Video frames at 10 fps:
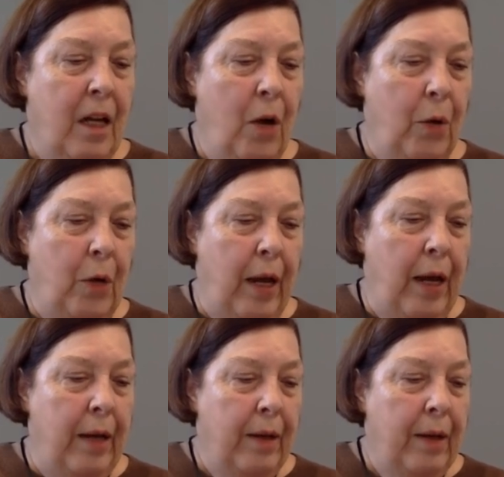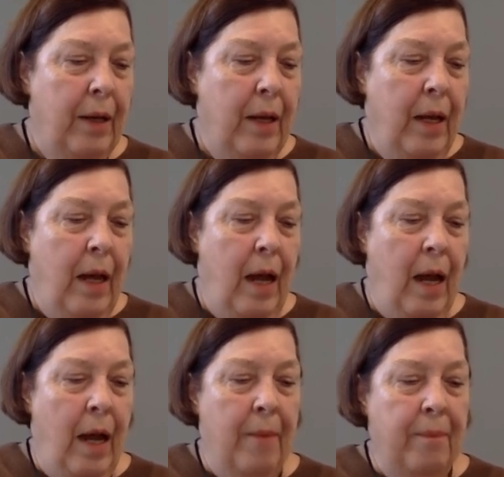Okay.
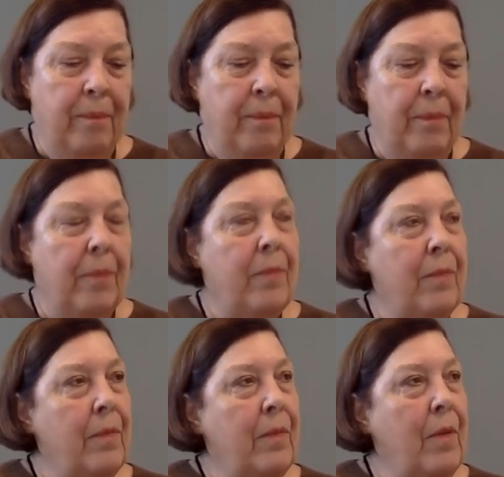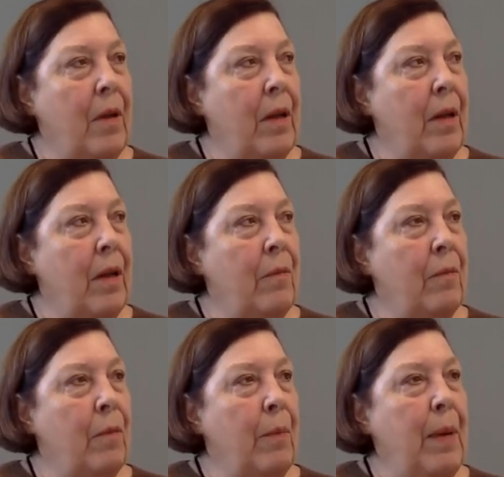Um,
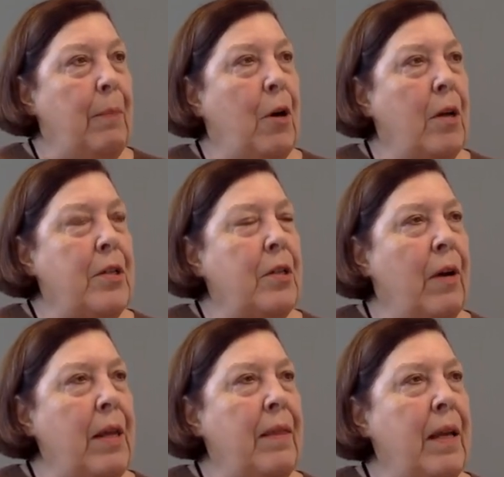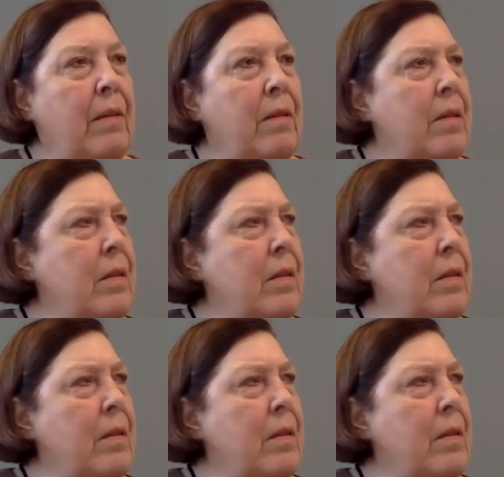remember also, I think